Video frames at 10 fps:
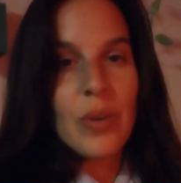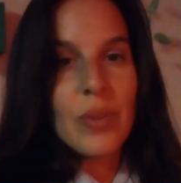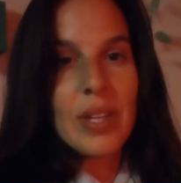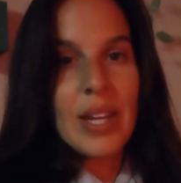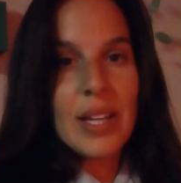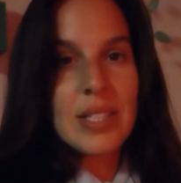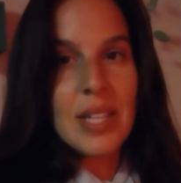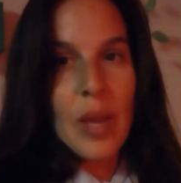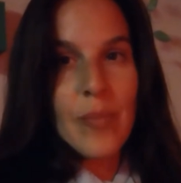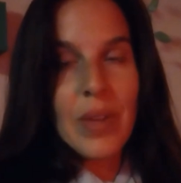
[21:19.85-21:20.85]
the next
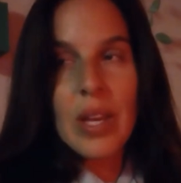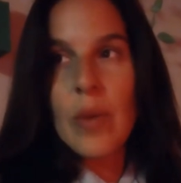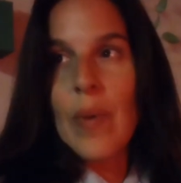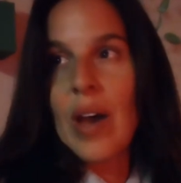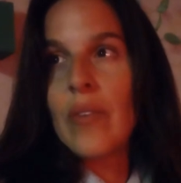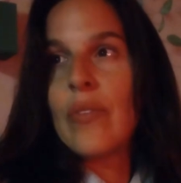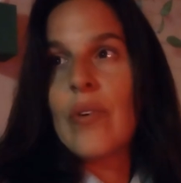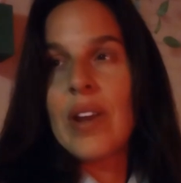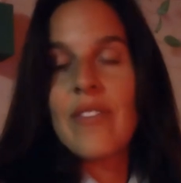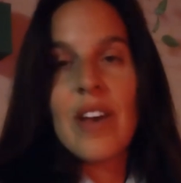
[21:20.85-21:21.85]
step in about
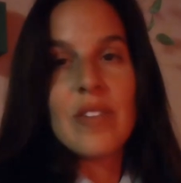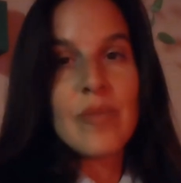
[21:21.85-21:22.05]
45